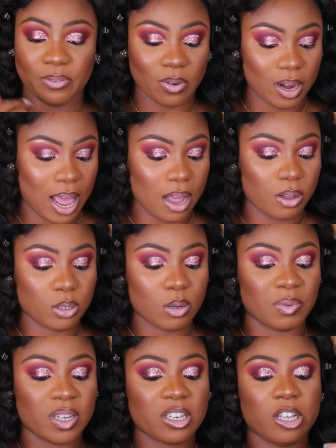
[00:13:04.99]
fall out, so
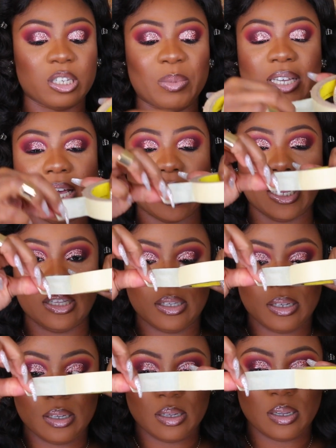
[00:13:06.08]
I'm just going to be taking
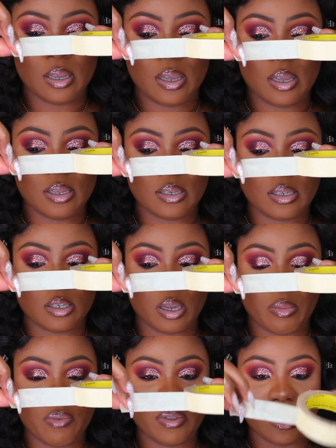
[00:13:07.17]
some
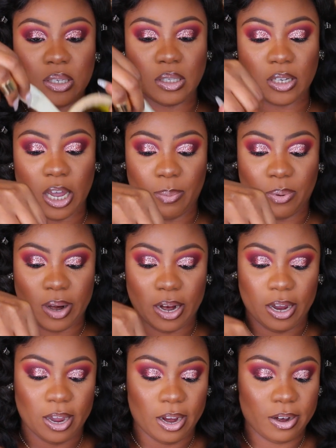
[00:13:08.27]
of this tape right
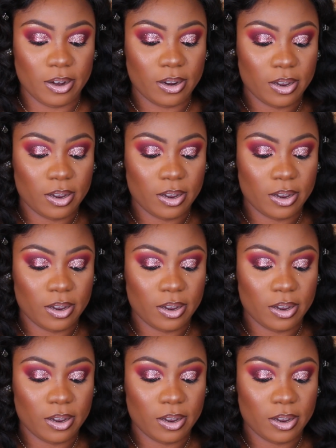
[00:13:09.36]
here.